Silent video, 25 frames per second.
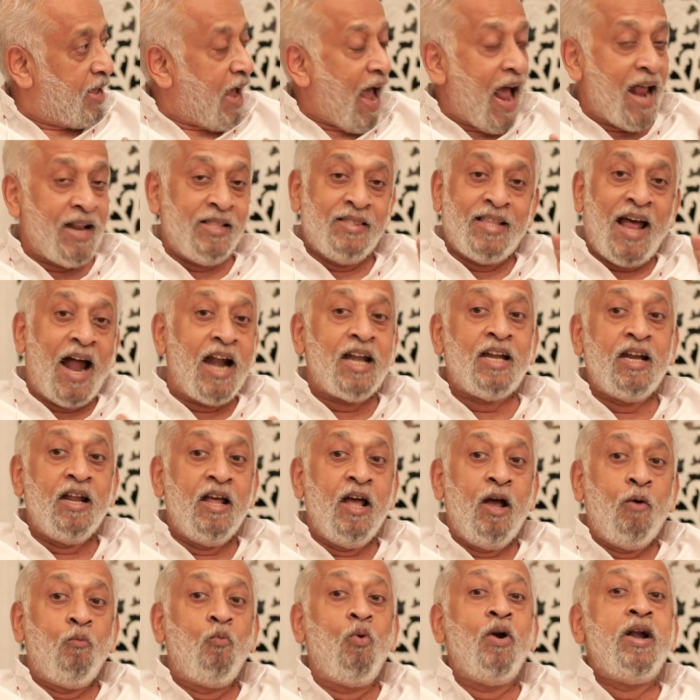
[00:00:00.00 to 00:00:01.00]
and that
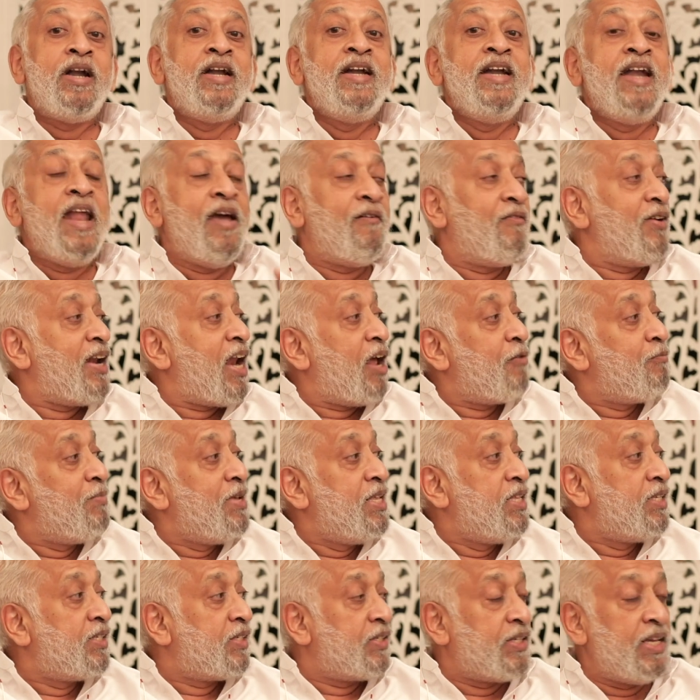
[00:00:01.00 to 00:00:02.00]
would never have
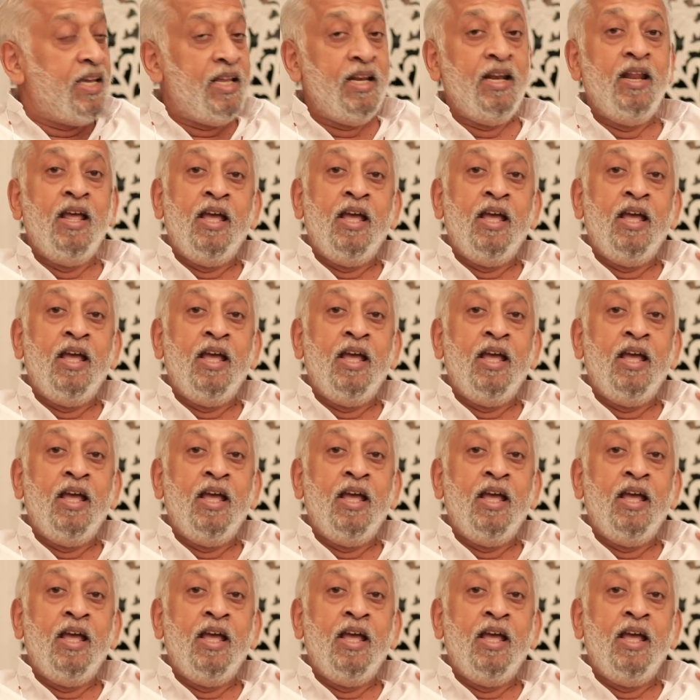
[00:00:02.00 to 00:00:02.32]
been seen